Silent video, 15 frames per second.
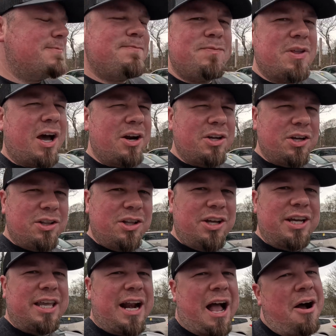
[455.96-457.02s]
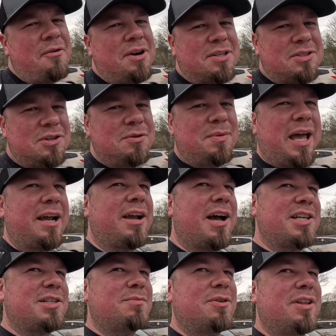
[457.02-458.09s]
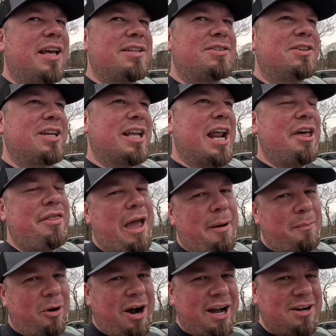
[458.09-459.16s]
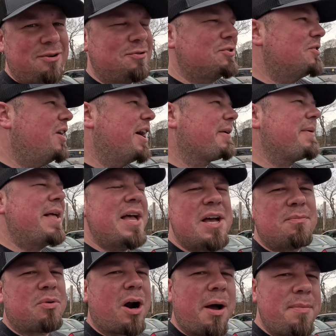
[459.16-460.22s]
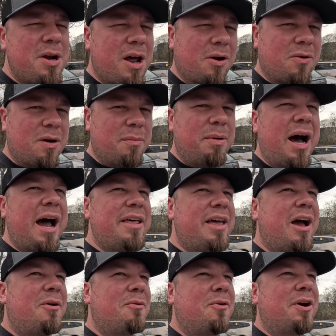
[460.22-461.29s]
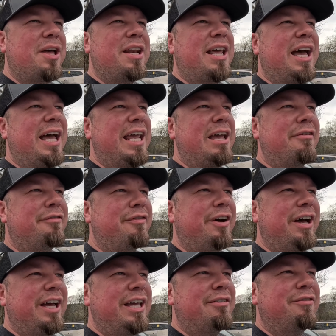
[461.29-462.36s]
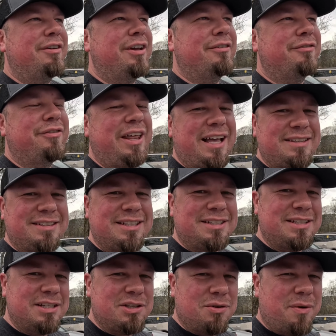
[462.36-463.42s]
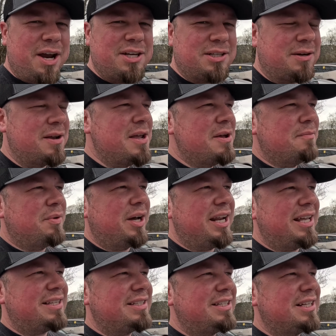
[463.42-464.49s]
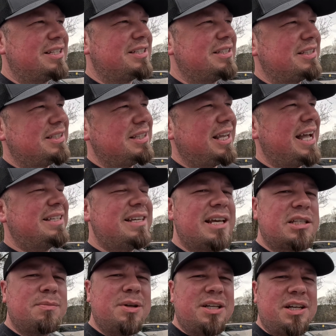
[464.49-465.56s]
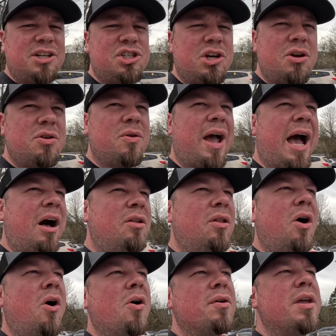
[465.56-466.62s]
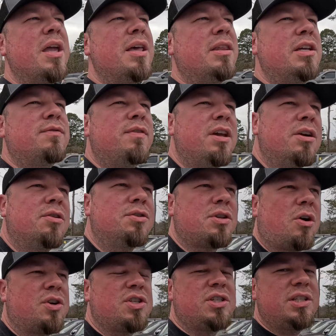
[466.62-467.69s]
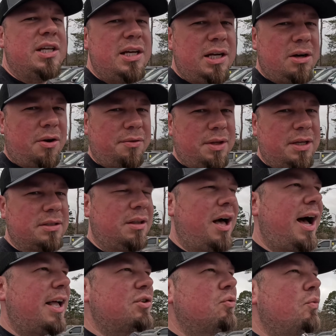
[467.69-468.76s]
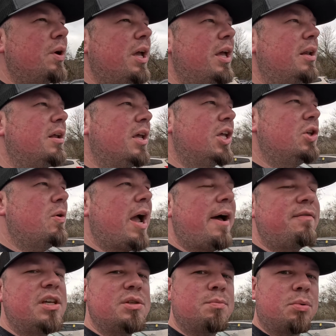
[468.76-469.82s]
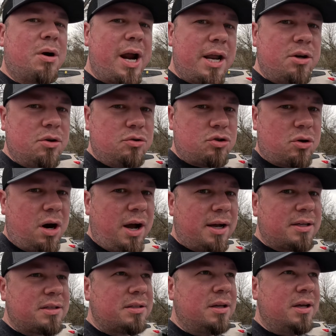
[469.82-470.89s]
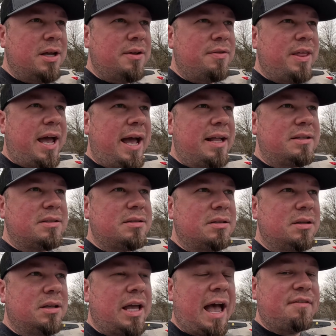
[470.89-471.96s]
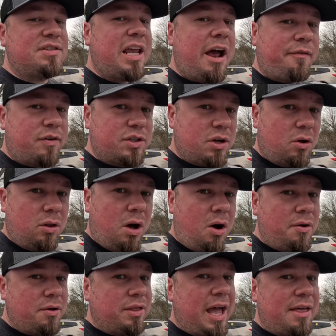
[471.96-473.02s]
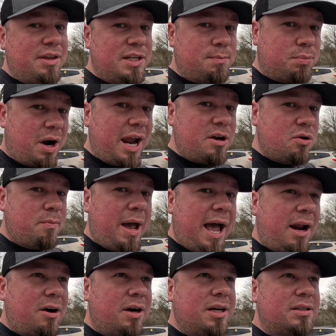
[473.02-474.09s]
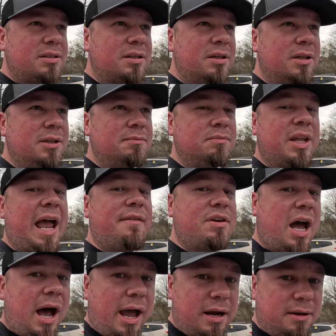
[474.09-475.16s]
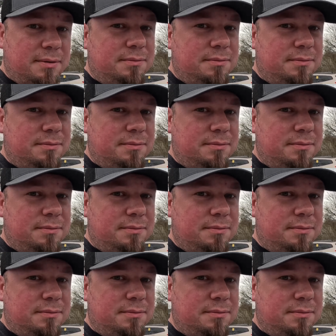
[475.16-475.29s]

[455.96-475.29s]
Not a good look, and I would assume that customer that's looking at that brand new truck probably not going to buy that one if that's the situation. But it's just a testament to show you how long these vehicles are sitting on these lots when you have these brand new trucks that have sat for so long that these brand new batteries have died.